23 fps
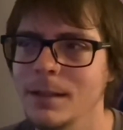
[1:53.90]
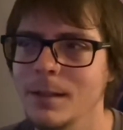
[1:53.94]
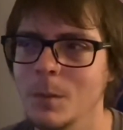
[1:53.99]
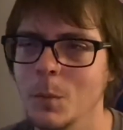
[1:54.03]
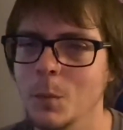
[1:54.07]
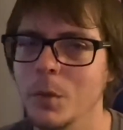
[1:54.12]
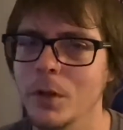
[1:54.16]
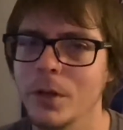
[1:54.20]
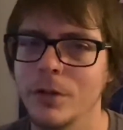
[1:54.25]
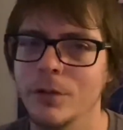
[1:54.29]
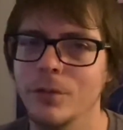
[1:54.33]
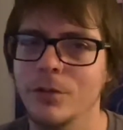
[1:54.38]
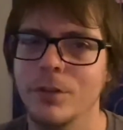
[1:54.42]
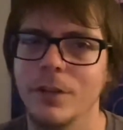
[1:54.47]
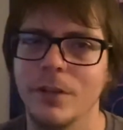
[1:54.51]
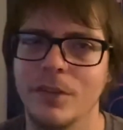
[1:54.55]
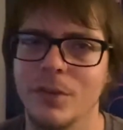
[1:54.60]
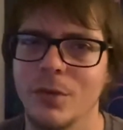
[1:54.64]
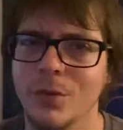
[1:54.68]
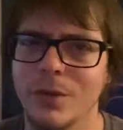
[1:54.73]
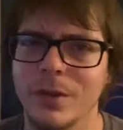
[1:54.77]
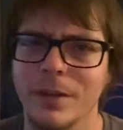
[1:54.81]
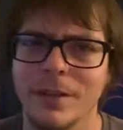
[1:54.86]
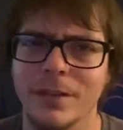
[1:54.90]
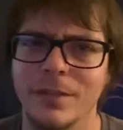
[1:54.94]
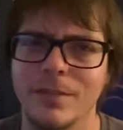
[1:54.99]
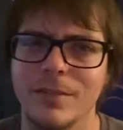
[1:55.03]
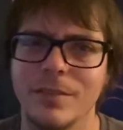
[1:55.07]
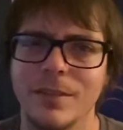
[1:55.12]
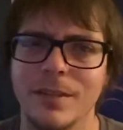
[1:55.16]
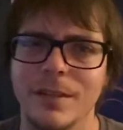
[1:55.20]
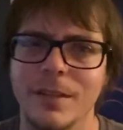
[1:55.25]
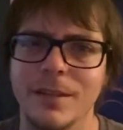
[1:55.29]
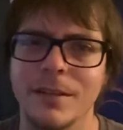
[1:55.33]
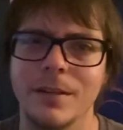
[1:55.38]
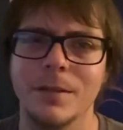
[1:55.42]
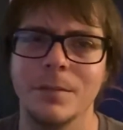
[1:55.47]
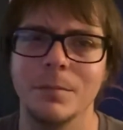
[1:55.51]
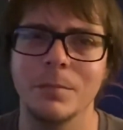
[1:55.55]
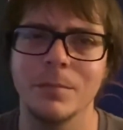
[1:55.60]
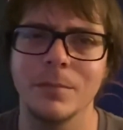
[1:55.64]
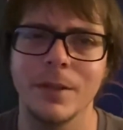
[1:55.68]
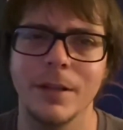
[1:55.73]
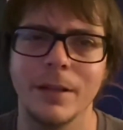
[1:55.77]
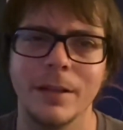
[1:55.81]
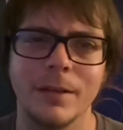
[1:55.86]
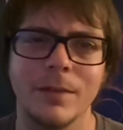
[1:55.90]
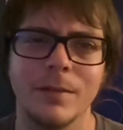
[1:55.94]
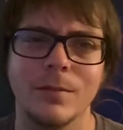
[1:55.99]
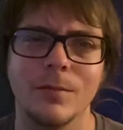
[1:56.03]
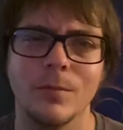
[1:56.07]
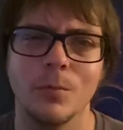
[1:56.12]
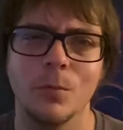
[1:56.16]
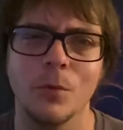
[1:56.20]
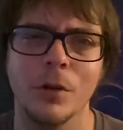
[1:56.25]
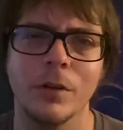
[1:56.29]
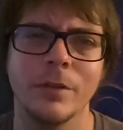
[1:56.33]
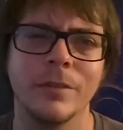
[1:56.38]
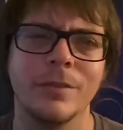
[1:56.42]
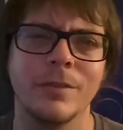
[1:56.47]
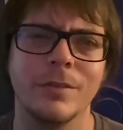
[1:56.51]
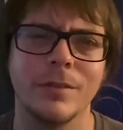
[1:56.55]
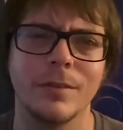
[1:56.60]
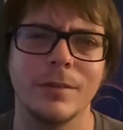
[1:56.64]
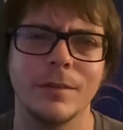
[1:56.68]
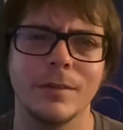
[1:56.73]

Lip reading: But she's only seen him, like, once.